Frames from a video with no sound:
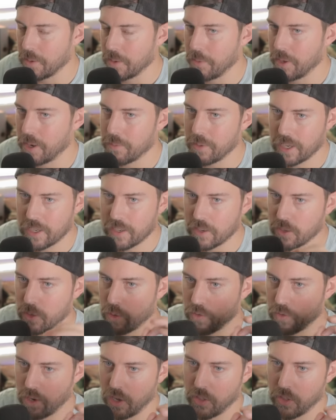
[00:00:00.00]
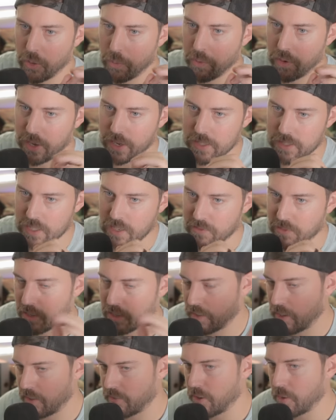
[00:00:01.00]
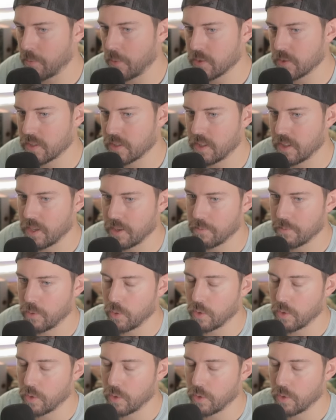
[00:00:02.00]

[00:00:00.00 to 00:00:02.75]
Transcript: But I'm not going to go over all the brands. I've covered most of them,